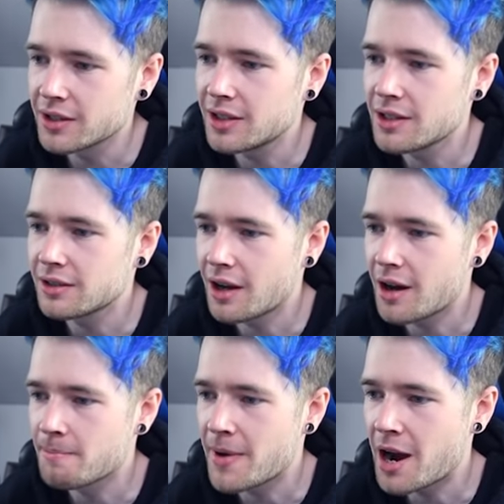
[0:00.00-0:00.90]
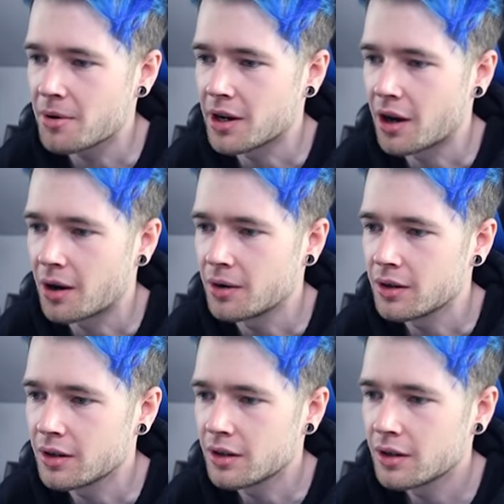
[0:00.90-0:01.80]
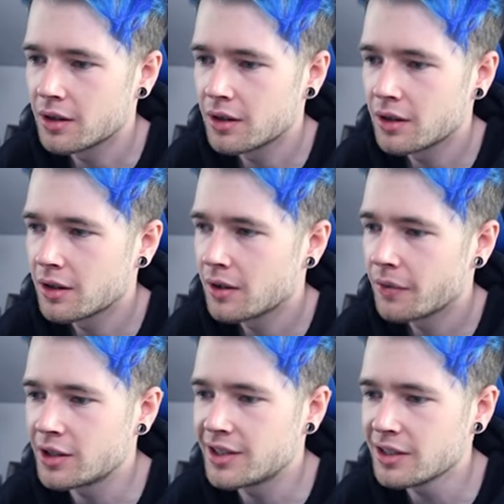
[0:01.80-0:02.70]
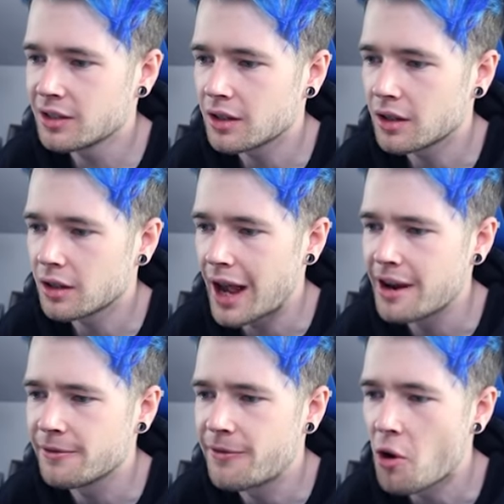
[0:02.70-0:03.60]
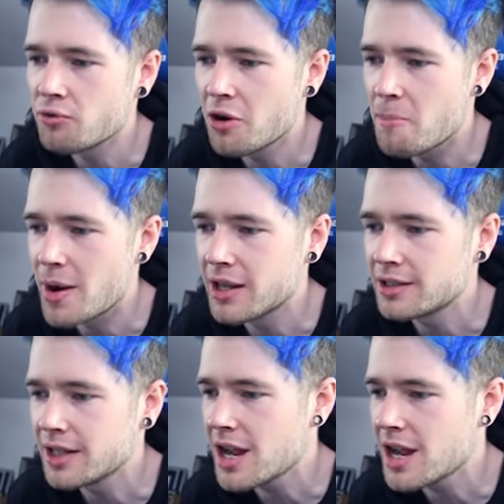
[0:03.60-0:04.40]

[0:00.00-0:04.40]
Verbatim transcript: This is uh, Mario. Is this invulnerability?